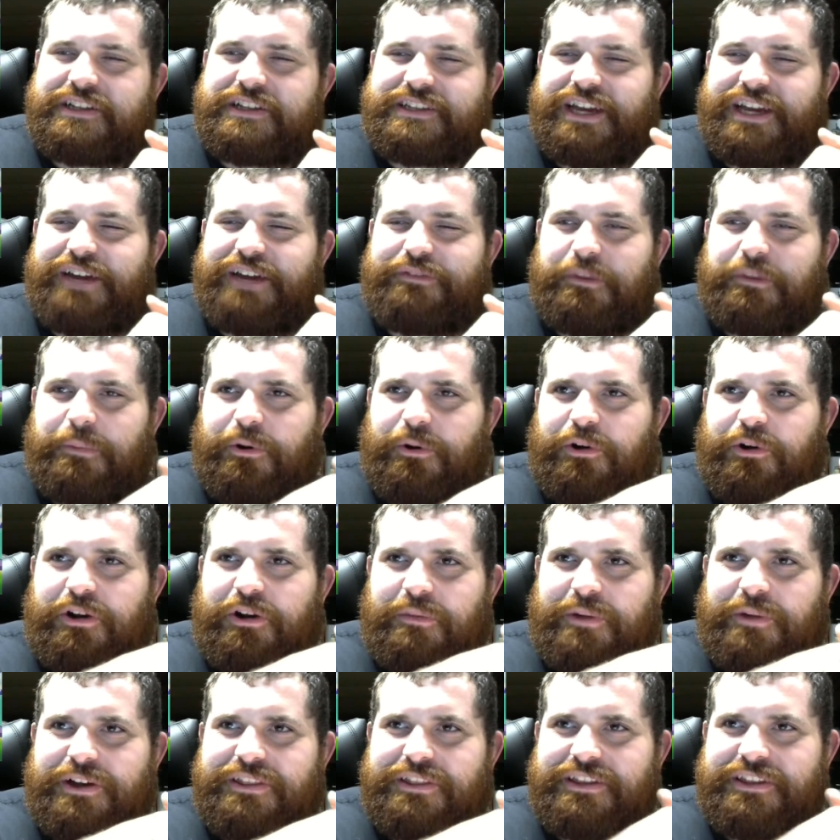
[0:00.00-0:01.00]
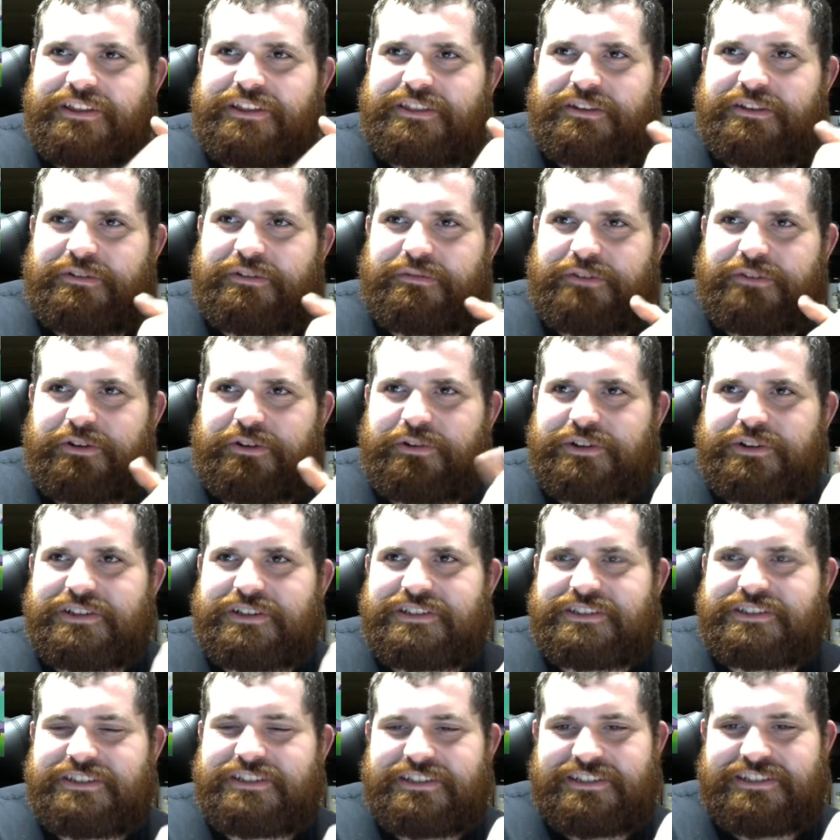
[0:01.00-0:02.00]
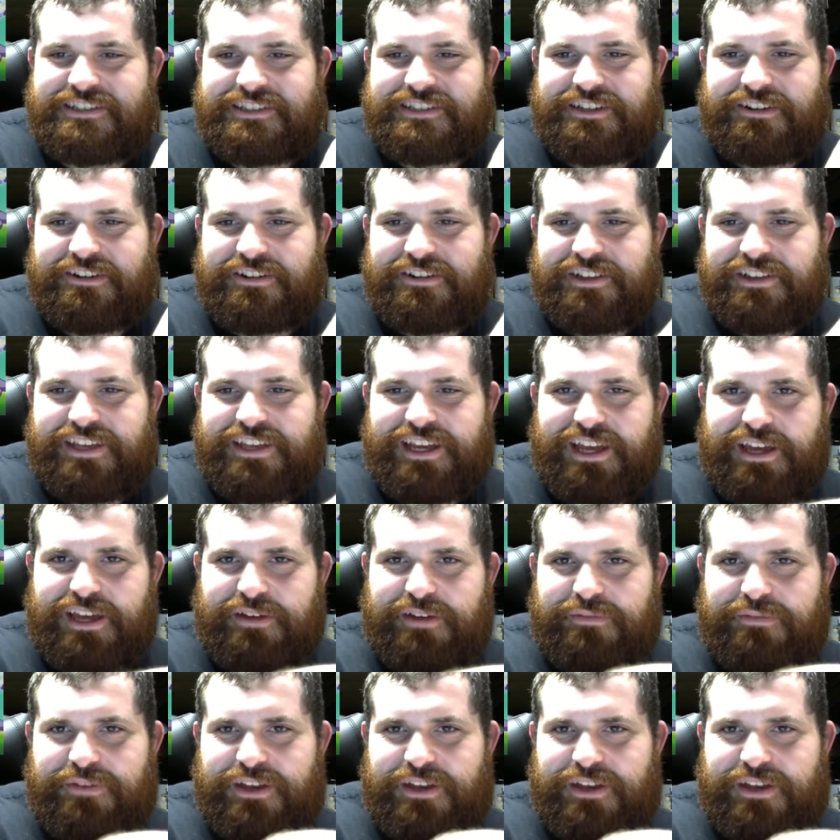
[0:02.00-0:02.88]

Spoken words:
to have the Pokemon that the villains necessarily have,